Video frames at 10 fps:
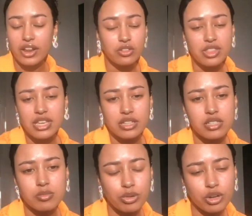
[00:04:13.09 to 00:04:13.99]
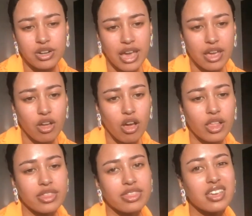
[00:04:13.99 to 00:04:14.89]
I don't think it's important at all.
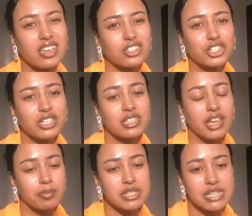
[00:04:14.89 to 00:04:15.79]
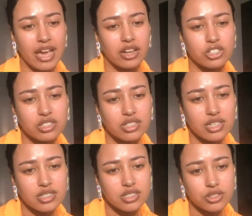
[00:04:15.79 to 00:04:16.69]
I think it just comes
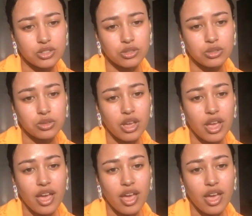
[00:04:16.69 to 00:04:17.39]
naturally to